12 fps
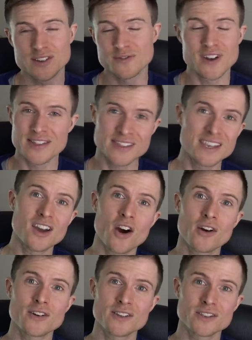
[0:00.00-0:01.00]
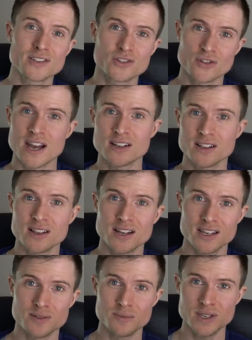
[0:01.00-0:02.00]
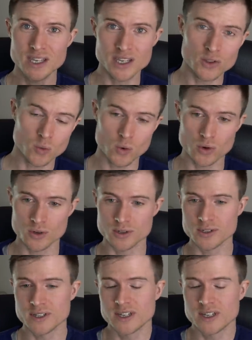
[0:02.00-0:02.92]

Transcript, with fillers: if not the hardest, trad climb in the world.